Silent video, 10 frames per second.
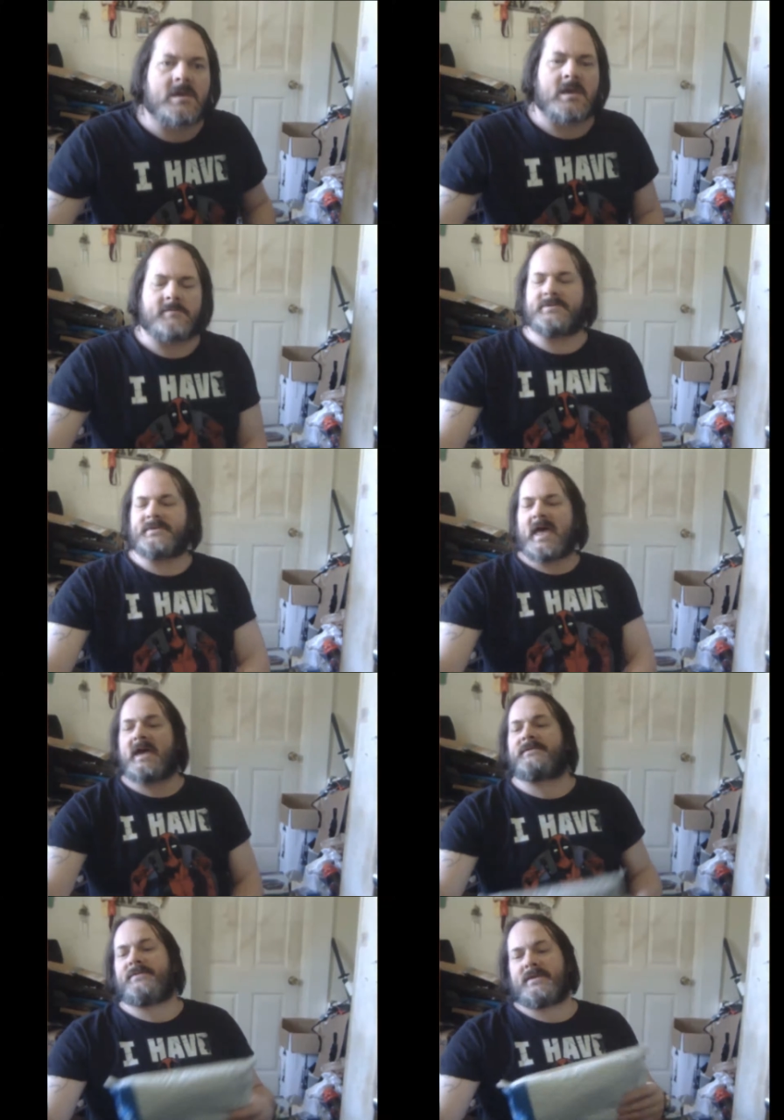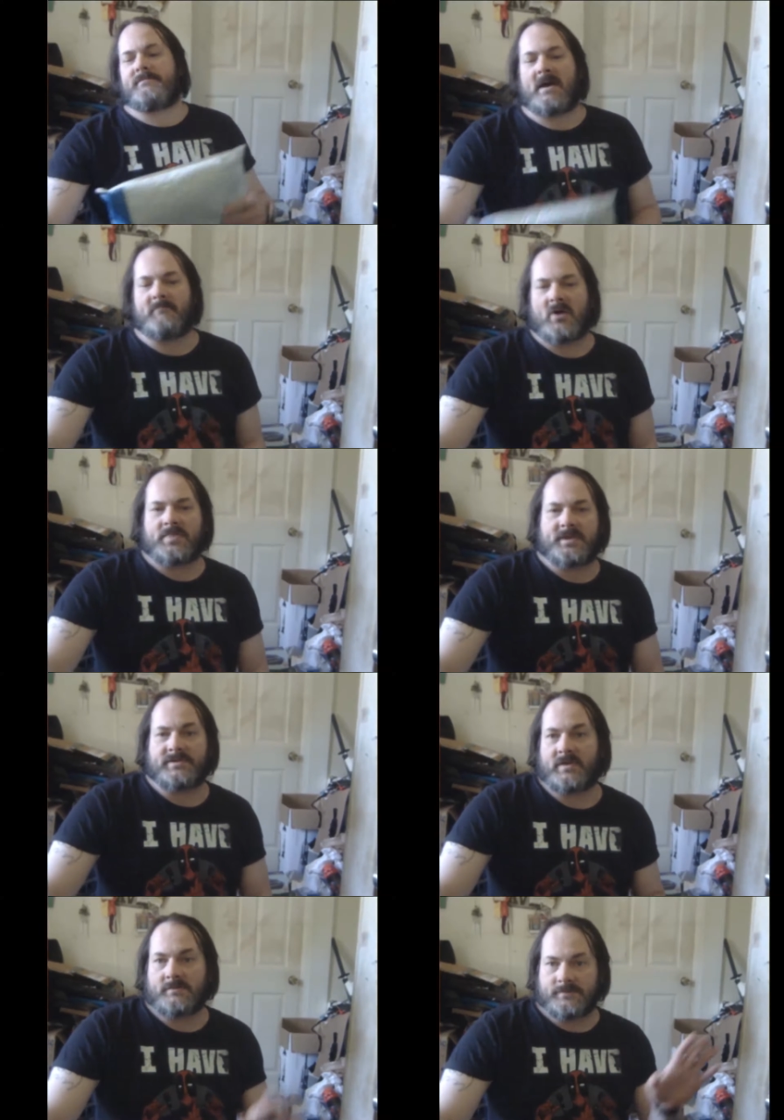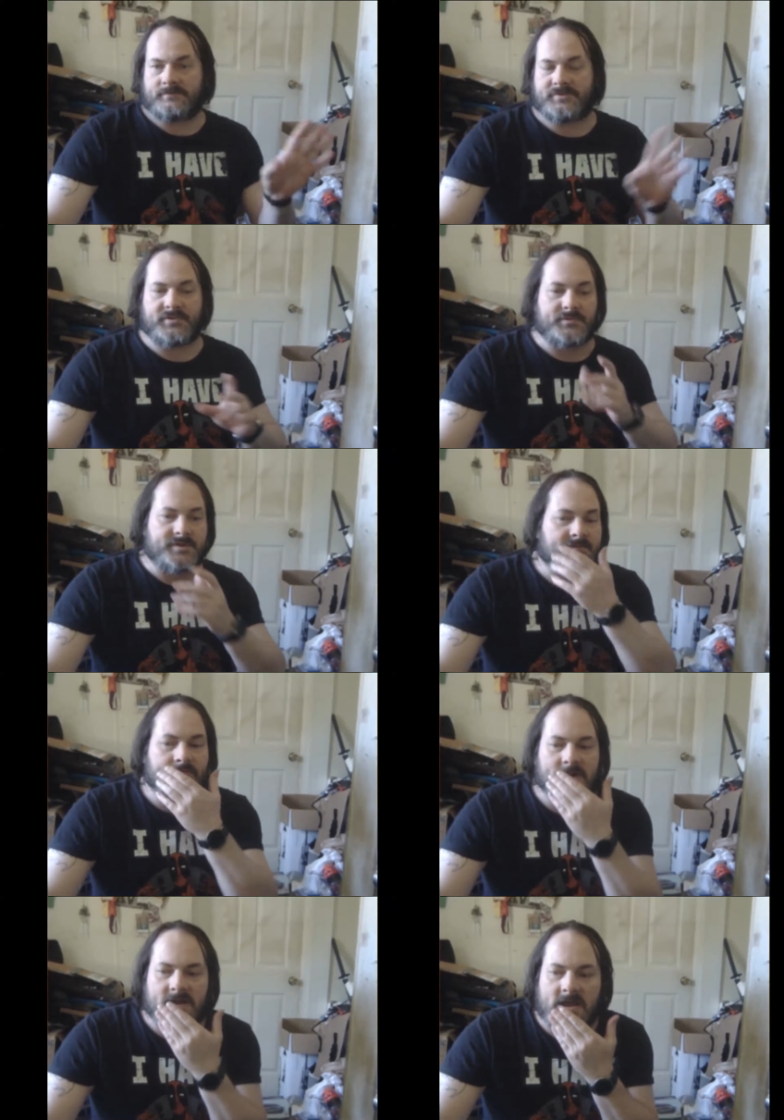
Because I bought things off of two different